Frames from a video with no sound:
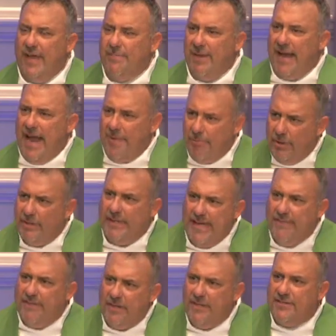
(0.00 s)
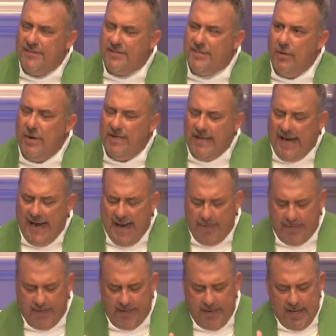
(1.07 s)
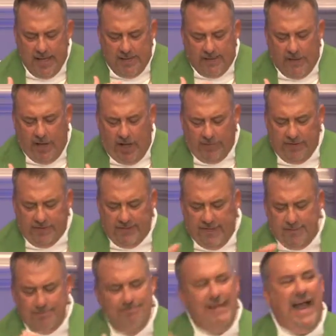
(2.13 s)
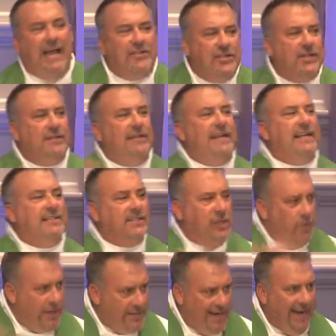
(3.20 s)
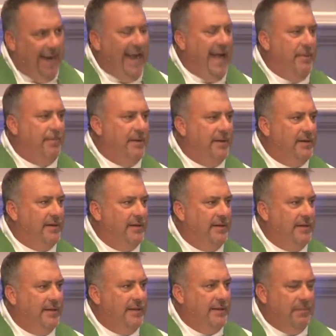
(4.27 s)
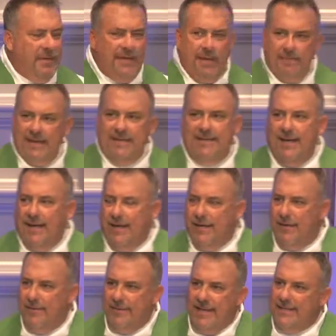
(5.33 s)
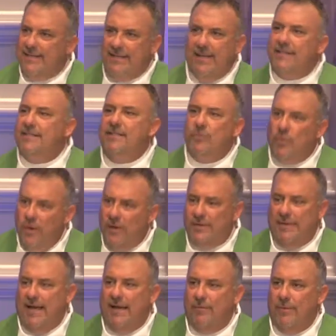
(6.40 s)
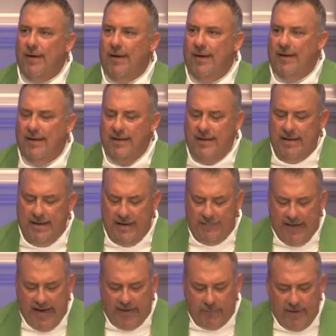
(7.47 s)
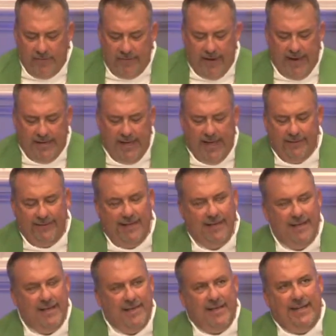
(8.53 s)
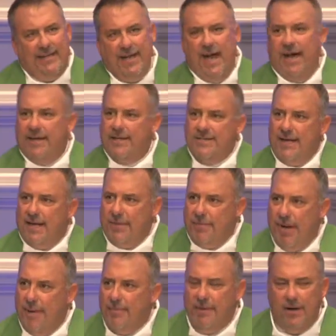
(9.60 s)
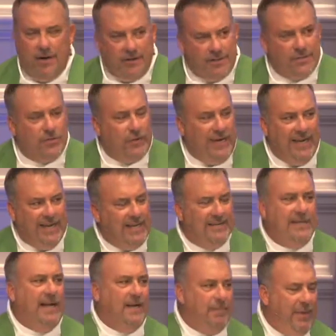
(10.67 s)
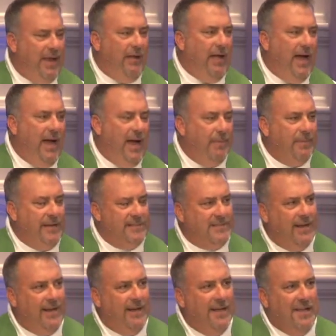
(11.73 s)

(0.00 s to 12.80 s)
but I believe that this is going to happen, that all of a sudden, magically, it's going to happen. But let me tell you, that doesn't work that way. In fact, we find out that God is not a puppet on a string, and He's not a bellhop. He's not